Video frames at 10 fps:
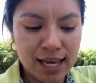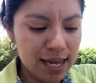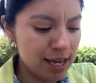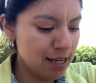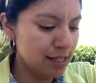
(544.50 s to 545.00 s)

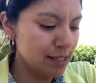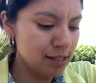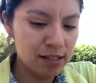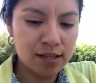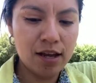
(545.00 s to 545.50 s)
and
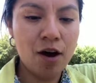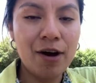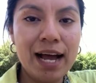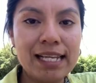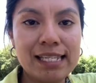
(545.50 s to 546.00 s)
all
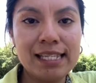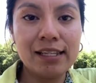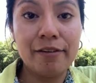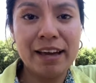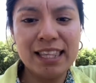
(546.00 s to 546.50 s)
kinds of
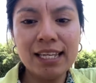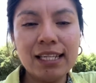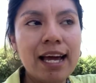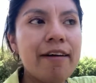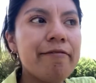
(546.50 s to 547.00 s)
stuff. I think
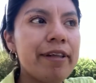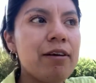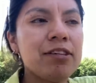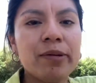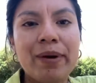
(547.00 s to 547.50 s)
they have
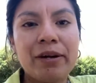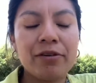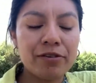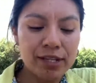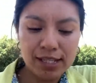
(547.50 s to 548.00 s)
flowers and
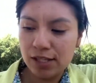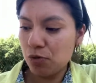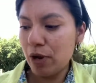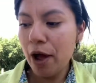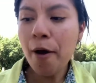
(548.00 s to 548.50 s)
microgreens as
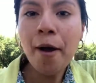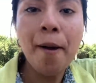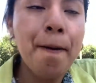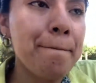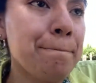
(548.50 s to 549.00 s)
well.
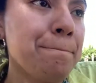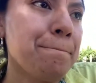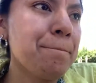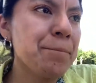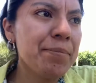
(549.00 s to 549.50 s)

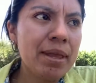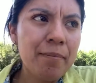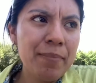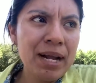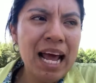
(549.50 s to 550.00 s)

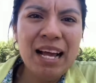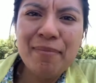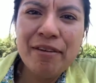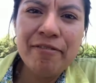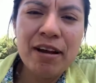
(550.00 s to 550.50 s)
But I get
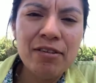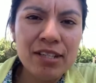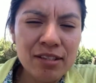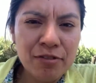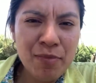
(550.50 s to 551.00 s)
my flower
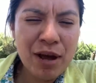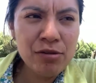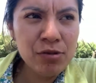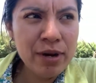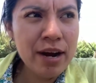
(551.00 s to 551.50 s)
seeds from
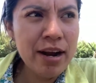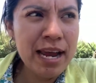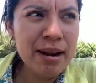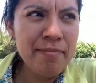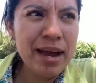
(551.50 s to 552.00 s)
elsewhere,
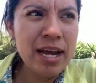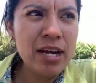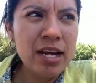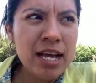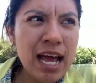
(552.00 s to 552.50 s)
and
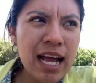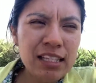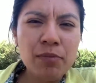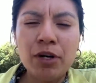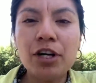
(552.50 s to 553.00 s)
got
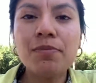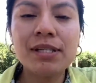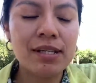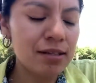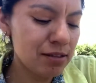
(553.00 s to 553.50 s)
some herb
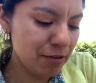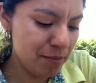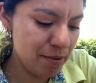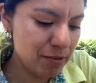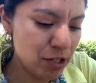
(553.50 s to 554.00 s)
seeds
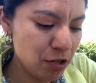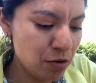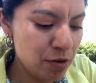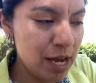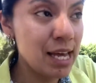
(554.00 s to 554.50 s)
from them
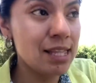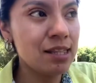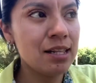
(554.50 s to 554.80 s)
too. And